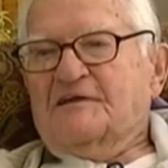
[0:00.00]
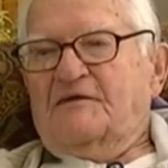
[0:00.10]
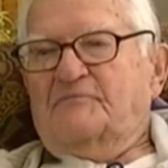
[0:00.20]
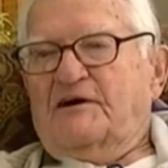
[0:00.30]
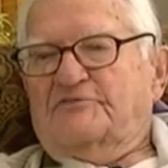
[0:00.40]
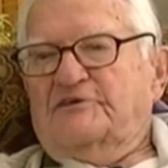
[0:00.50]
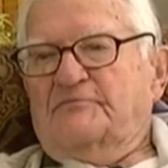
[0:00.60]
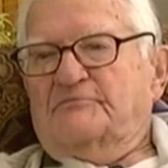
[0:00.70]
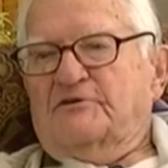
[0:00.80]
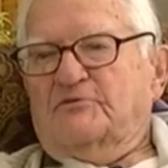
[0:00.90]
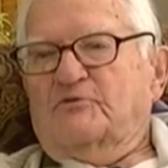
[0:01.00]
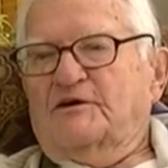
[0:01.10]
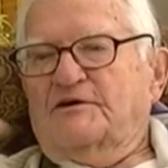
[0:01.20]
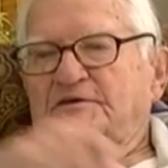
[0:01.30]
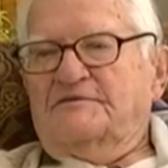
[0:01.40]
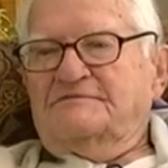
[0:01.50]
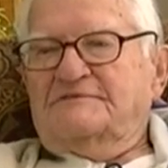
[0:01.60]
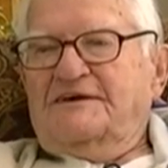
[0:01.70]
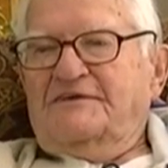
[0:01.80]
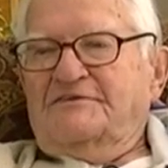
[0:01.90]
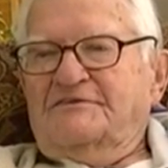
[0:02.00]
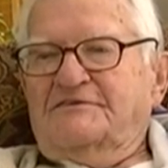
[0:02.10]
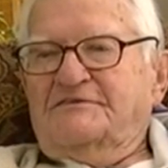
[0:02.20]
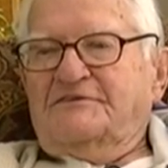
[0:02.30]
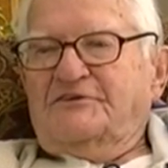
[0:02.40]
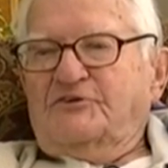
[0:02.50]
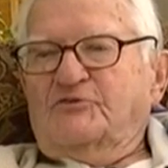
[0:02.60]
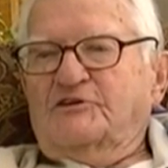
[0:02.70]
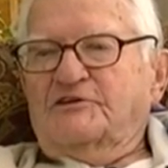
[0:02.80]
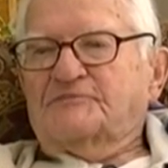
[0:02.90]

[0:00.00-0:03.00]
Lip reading: about that better way and do it.